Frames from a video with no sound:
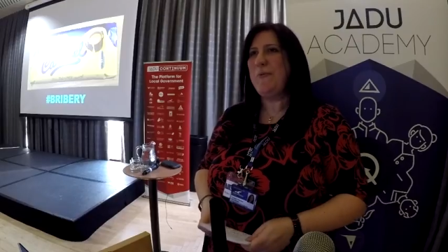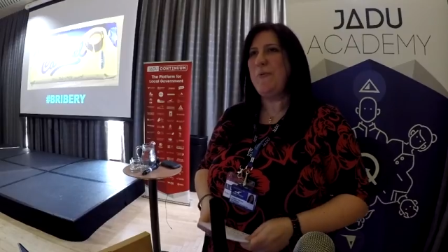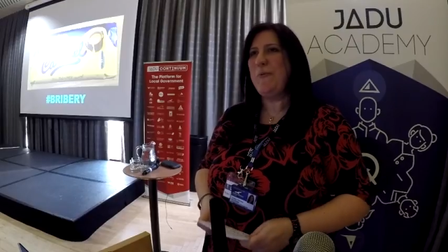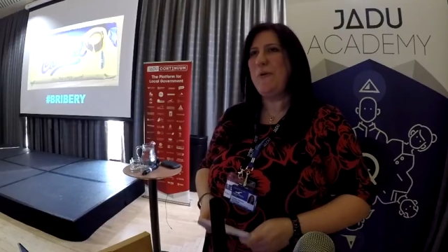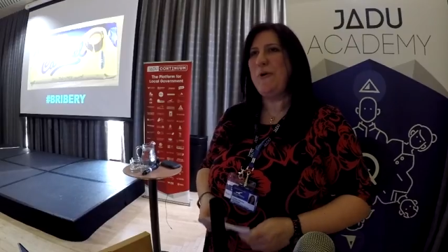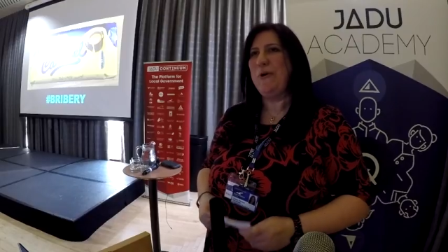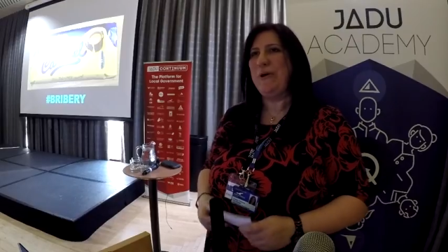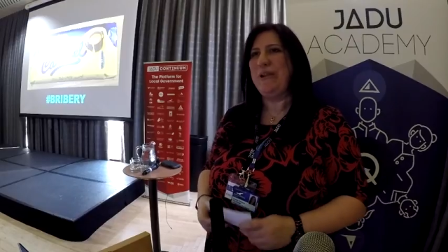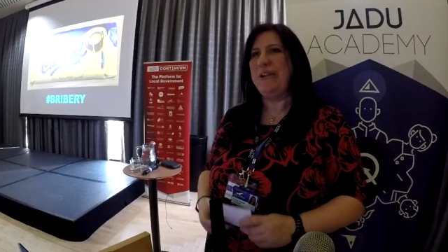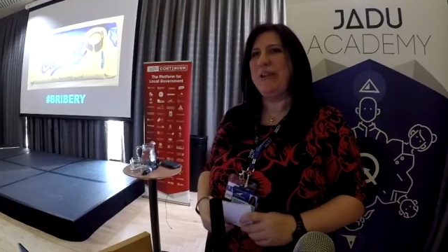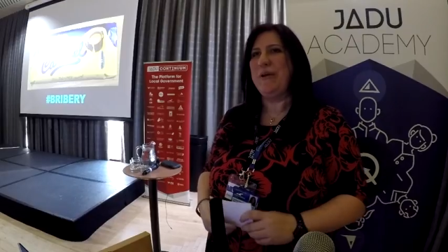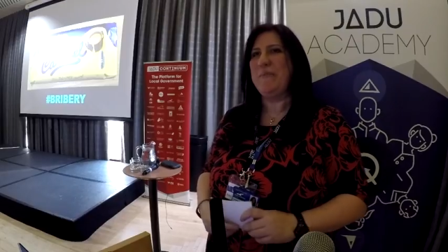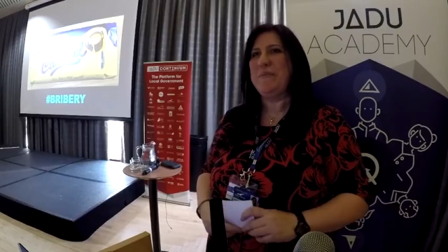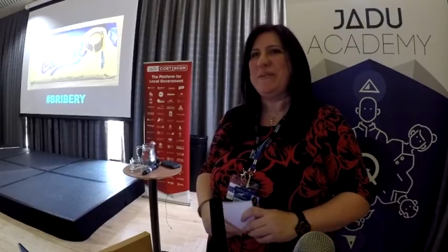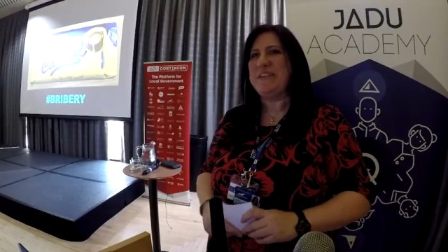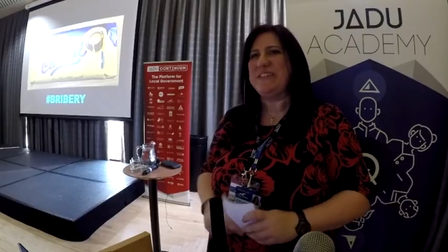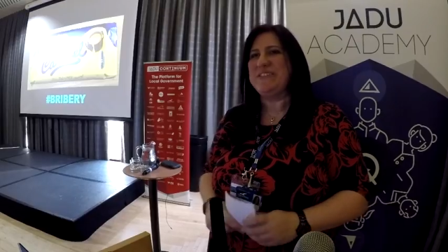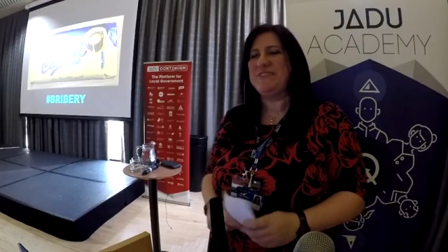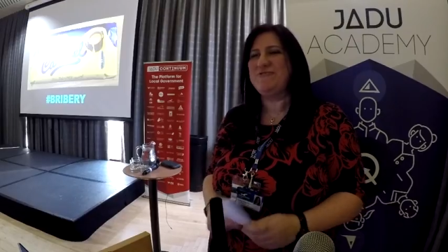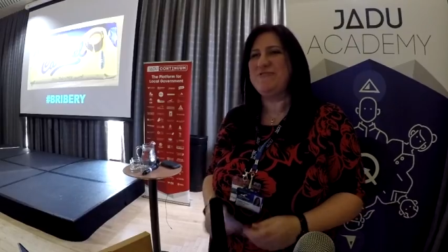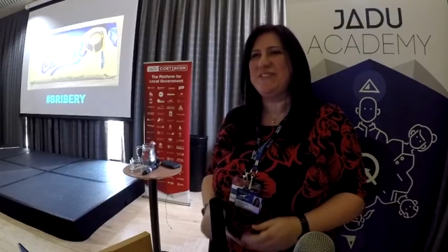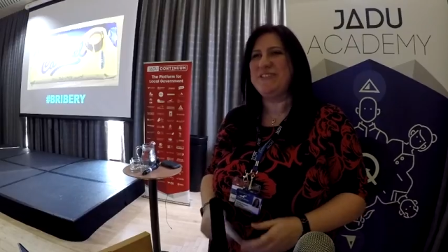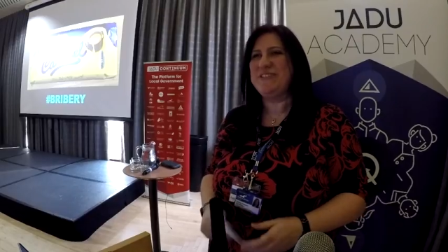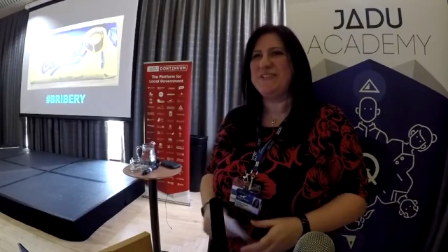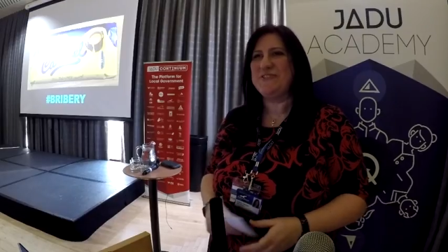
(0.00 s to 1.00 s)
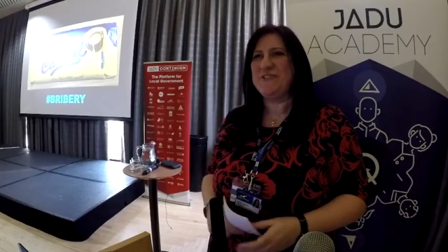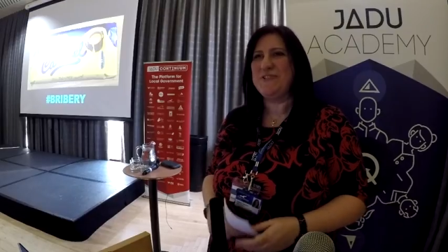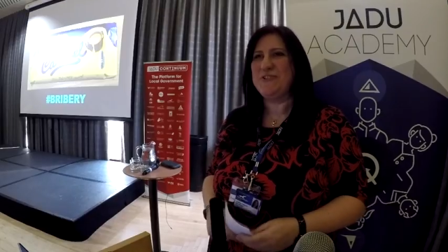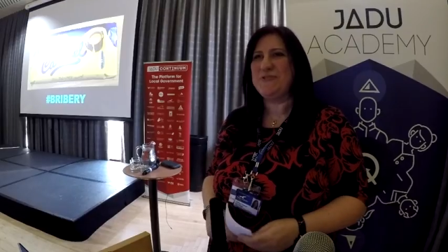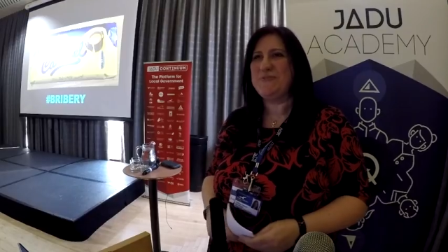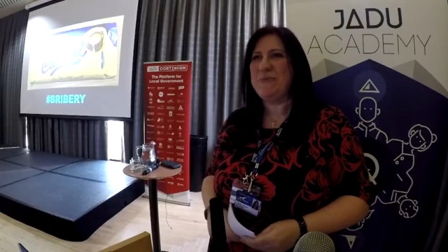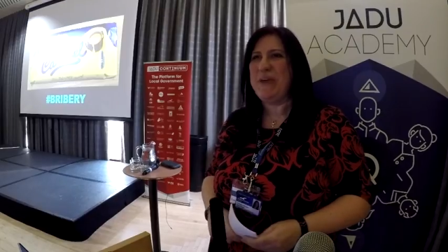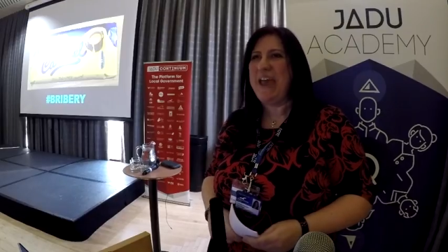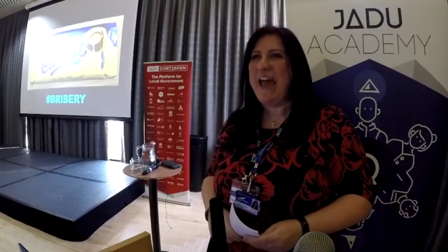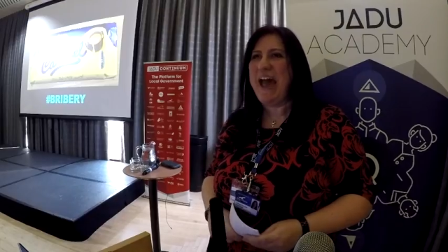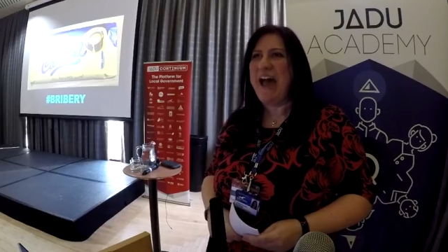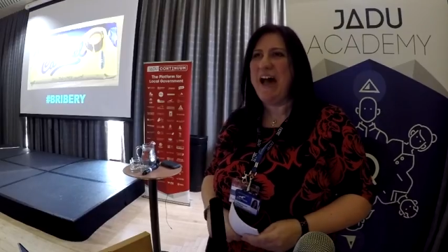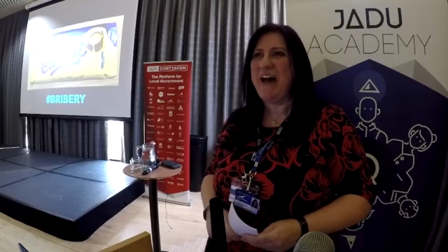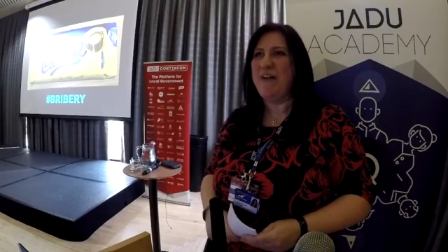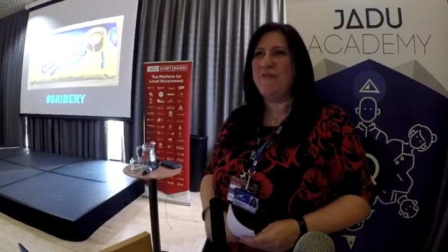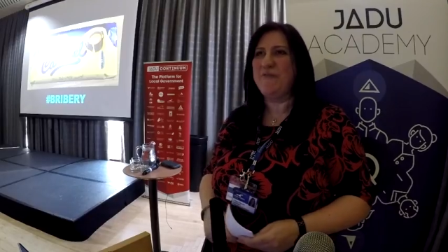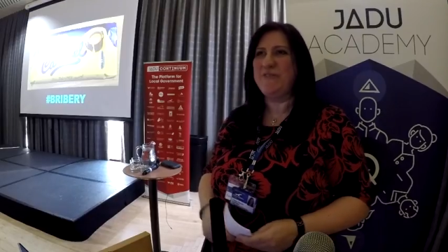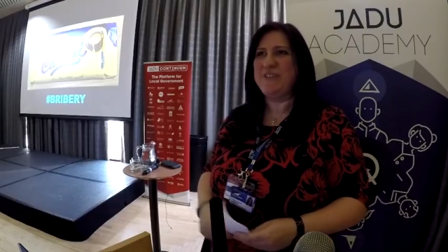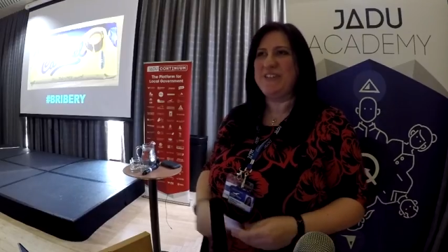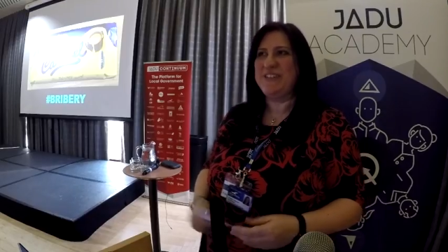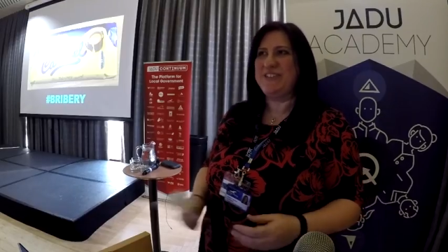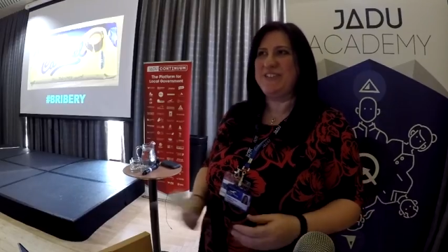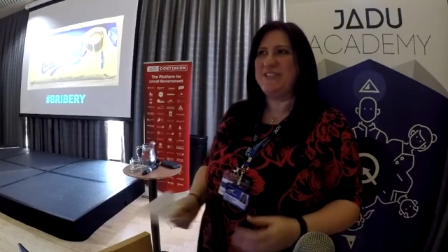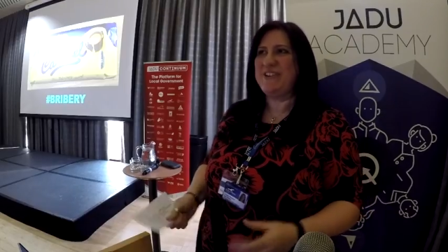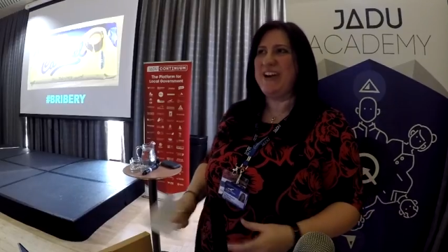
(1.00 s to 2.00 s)
what limited resource we
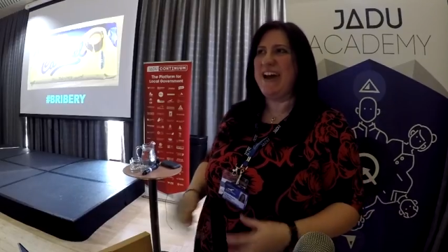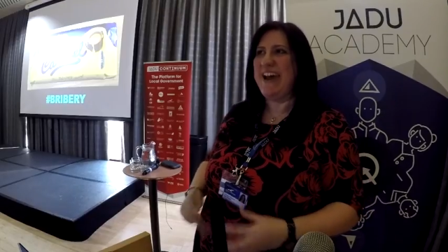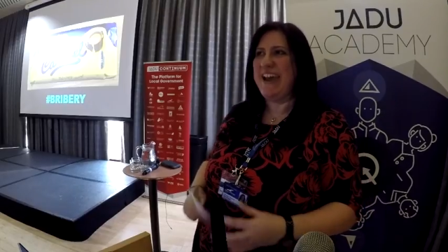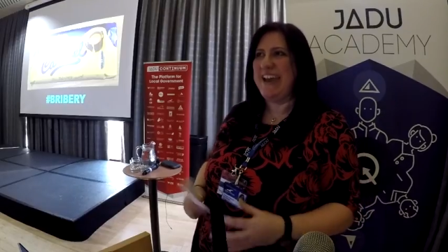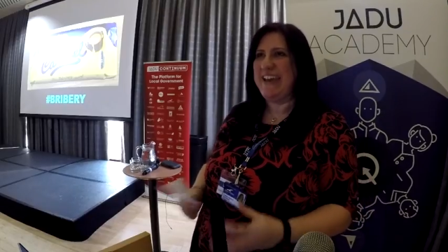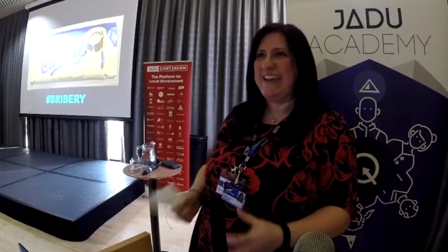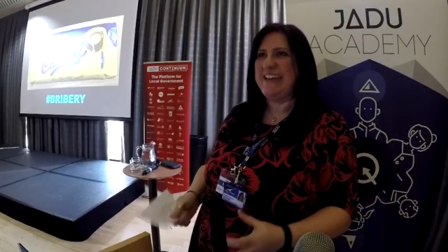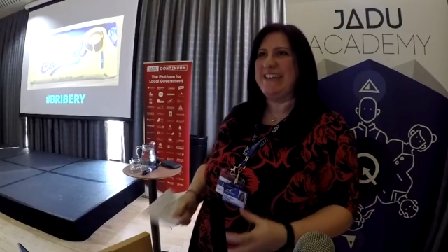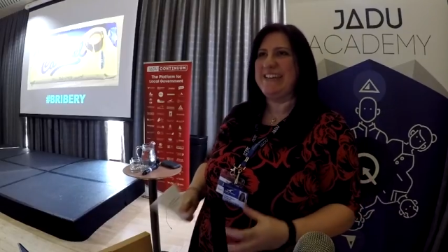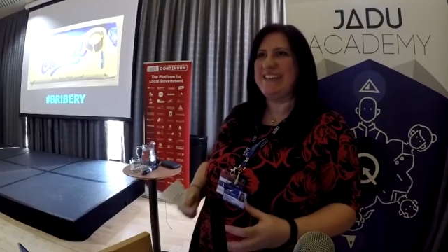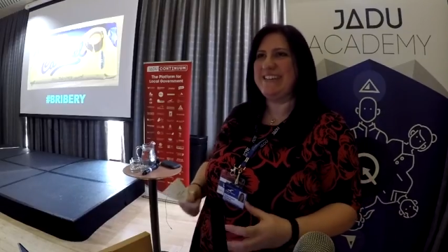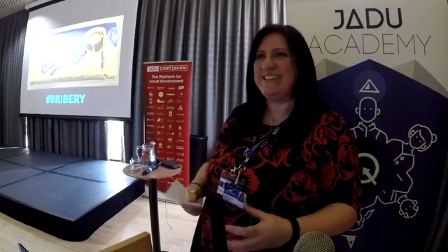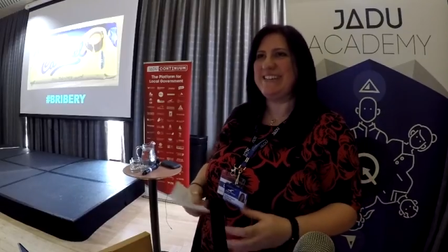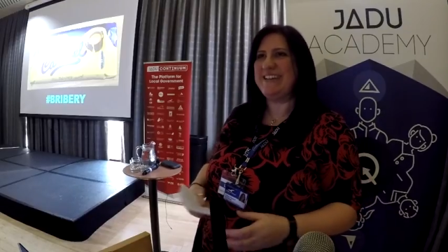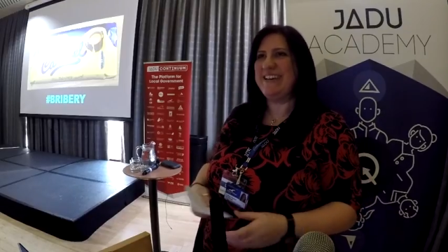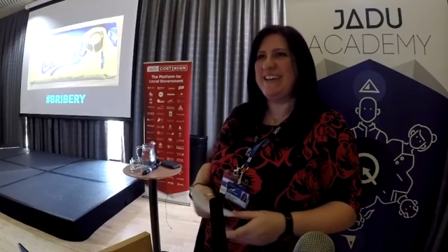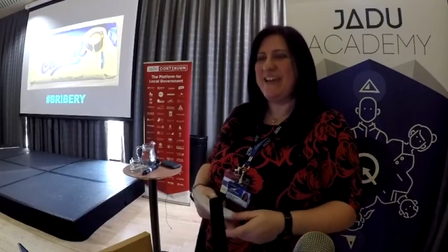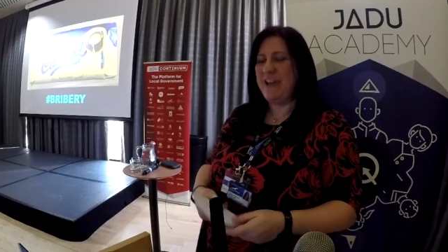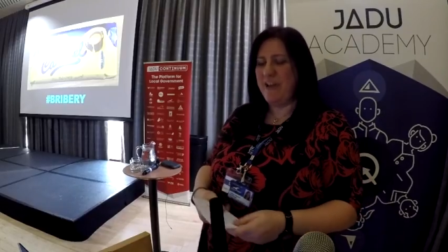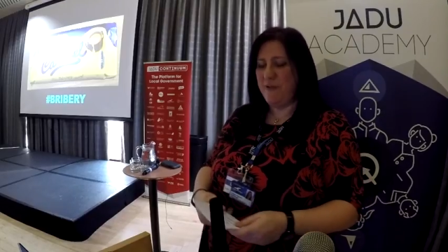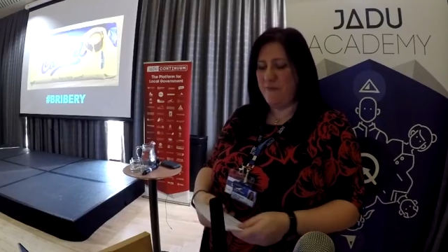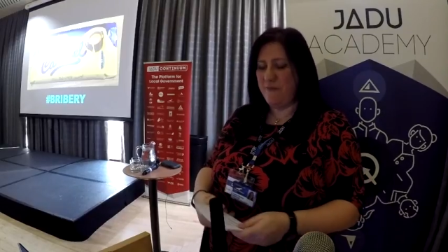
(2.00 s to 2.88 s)
have to try and